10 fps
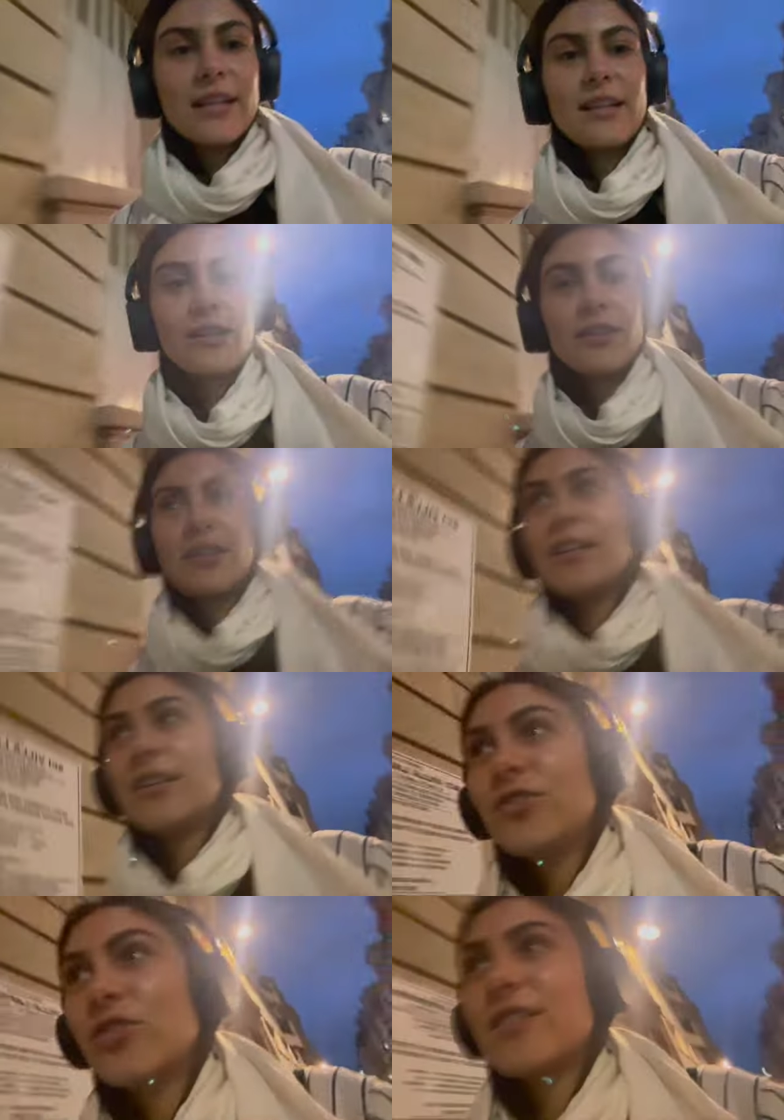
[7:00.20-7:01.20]
literally
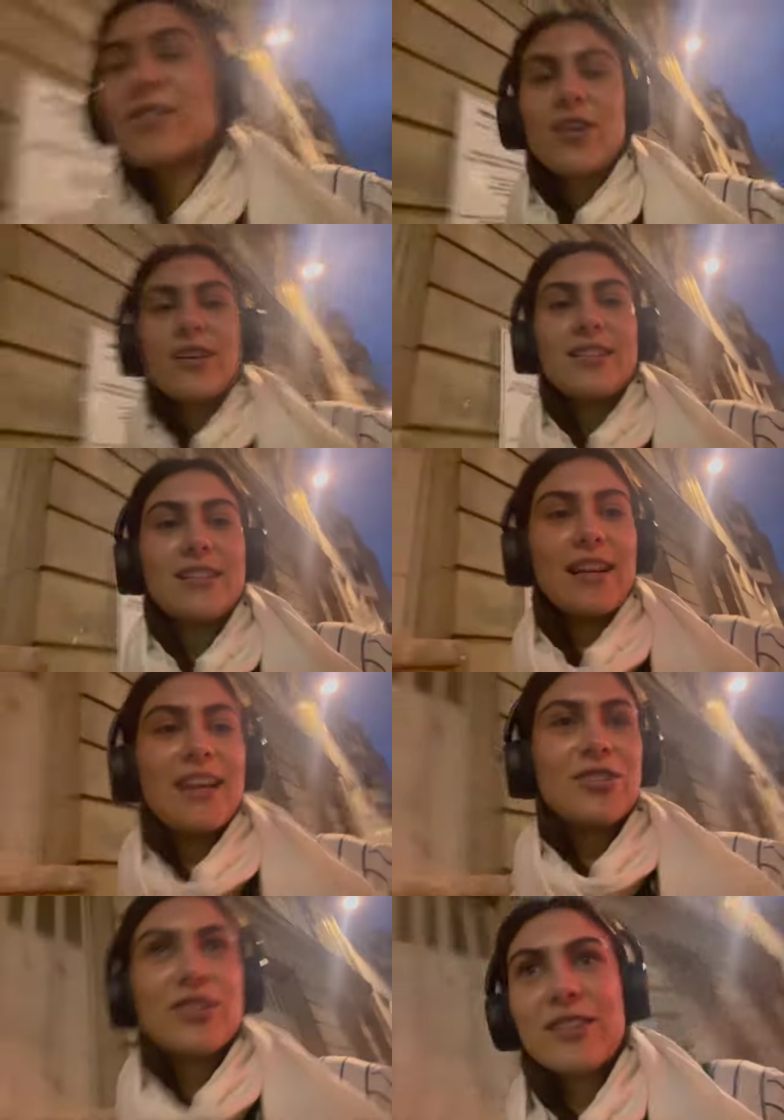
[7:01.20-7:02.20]
just got, I
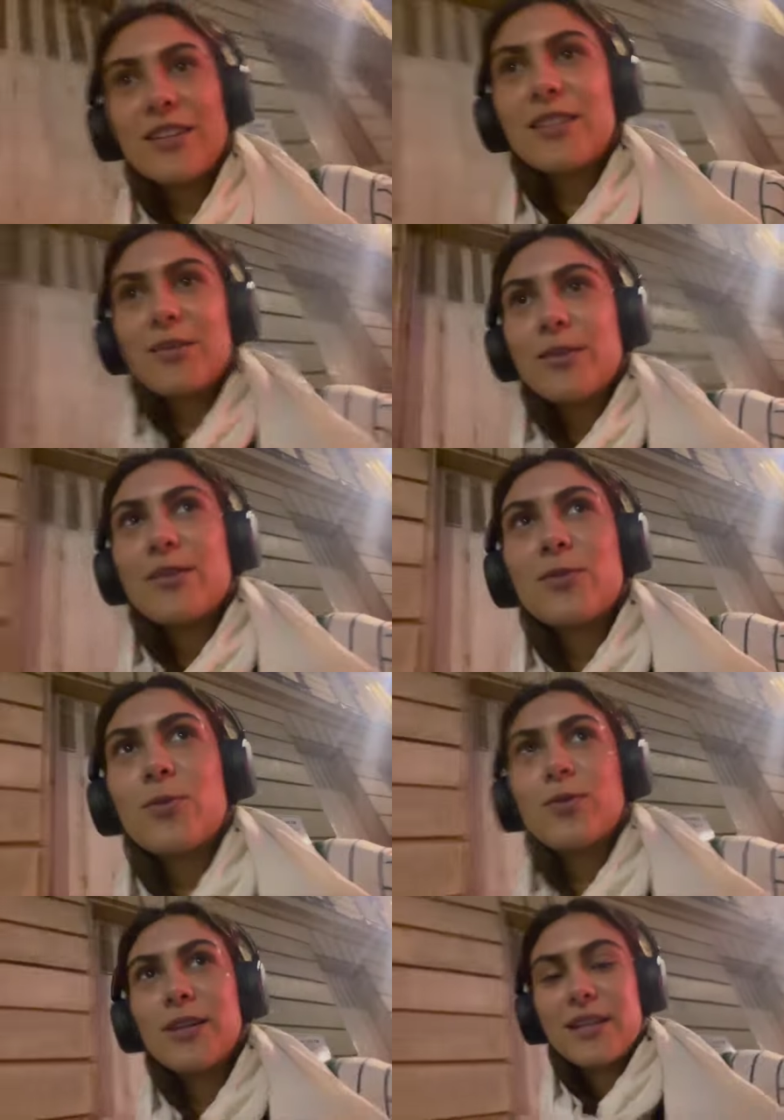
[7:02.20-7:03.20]
just got done with
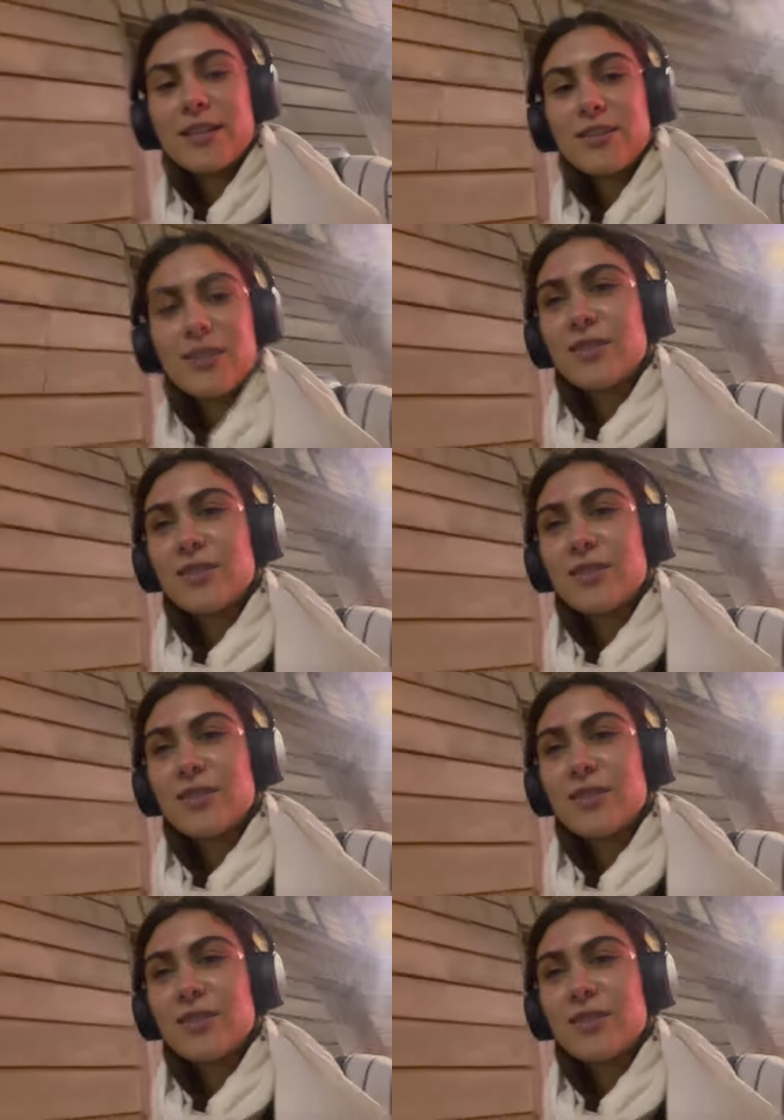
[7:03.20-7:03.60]
school and it's